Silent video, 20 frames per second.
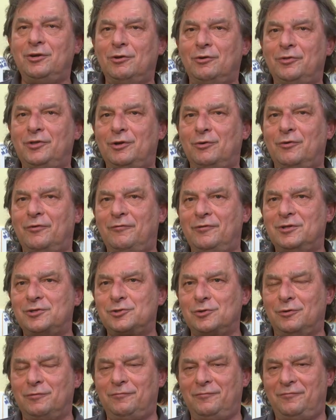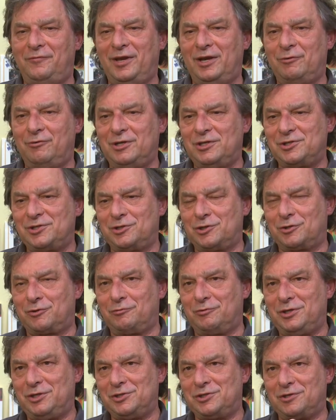know, there were sort of various
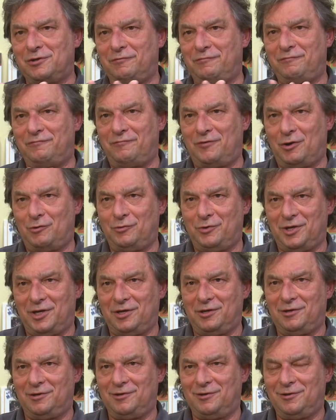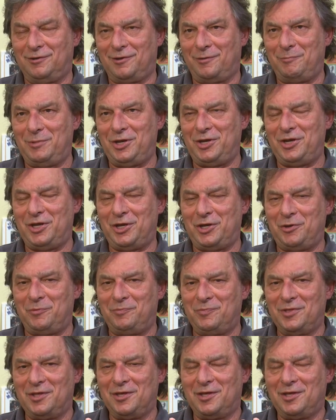degrees of voting, meaning